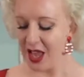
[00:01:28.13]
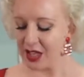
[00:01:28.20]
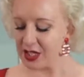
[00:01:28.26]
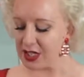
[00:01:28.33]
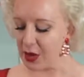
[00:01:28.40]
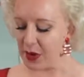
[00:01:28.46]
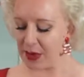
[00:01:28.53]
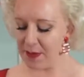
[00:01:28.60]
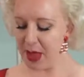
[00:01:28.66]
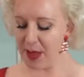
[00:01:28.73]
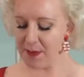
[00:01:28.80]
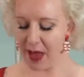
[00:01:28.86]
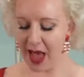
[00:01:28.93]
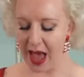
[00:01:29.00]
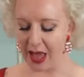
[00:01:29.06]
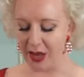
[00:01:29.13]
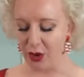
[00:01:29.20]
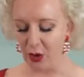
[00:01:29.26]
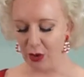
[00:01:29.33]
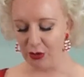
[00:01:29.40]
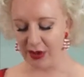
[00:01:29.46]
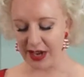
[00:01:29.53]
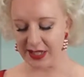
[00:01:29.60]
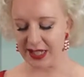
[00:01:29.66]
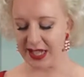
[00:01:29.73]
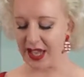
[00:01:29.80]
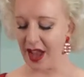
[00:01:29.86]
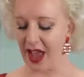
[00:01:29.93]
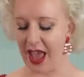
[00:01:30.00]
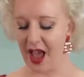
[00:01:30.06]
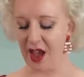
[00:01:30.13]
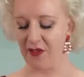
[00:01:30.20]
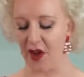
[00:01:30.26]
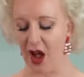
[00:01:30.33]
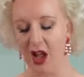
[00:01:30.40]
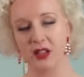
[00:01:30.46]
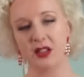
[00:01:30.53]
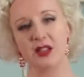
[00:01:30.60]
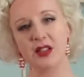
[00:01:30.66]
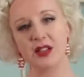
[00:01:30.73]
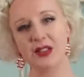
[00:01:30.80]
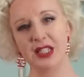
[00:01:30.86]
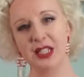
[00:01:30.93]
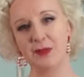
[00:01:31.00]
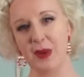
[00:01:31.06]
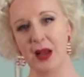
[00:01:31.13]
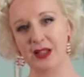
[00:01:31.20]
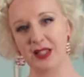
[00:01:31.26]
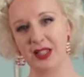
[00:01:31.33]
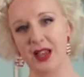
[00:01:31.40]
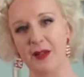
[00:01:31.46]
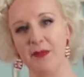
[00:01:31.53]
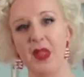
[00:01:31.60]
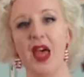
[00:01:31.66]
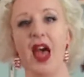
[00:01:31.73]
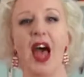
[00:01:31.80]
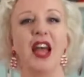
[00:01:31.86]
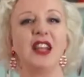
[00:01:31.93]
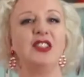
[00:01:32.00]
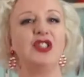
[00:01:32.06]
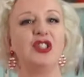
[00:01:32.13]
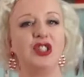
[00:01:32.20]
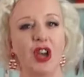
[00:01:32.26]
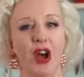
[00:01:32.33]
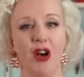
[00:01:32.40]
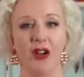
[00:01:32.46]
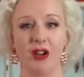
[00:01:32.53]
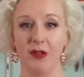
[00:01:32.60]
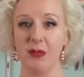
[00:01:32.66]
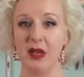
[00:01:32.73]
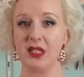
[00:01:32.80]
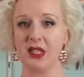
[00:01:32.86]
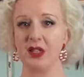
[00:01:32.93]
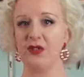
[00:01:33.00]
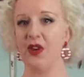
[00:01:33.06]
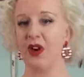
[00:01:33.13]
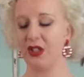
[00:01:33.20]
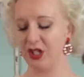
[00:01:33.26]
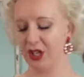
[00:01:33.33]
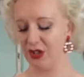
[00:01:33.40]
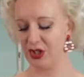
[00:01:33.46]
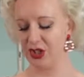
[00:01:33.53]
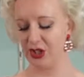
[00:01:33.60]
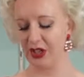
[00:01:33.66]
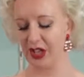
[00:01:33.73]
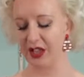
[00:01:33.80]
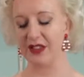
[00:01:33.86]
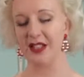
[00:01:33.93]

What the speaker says: So in my pan already I have unsalted butter and dark muscovado sugar.